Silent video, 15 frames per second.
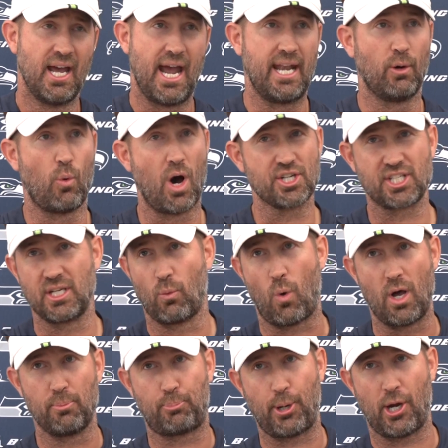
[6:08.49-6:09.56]
And it wasn't in
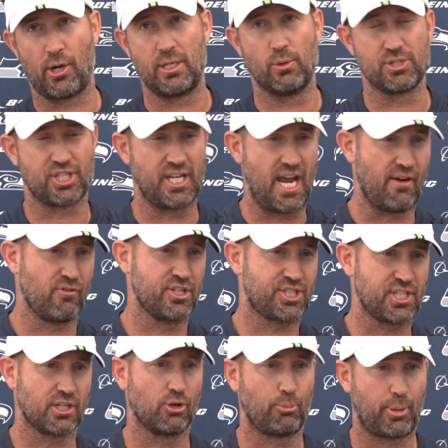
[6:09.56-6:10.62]
one period, it was in every
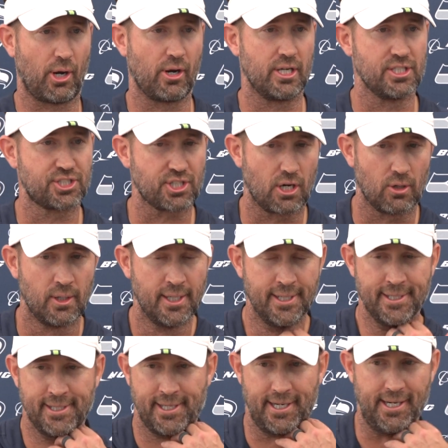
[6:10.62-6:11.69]
single period. So
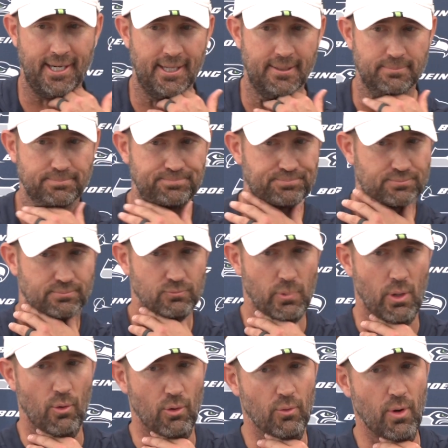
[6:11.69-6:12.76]

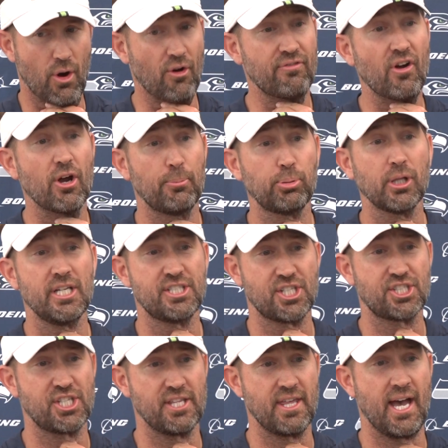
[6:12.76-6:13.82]
we were very pleased
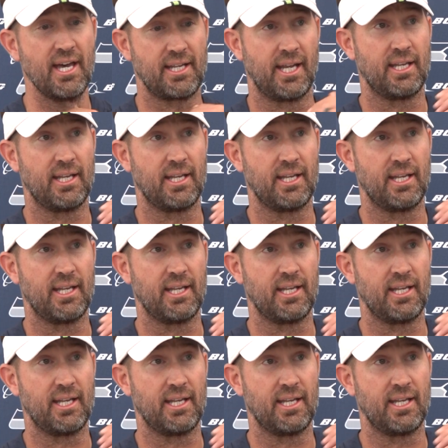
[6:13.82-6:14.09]
to see that.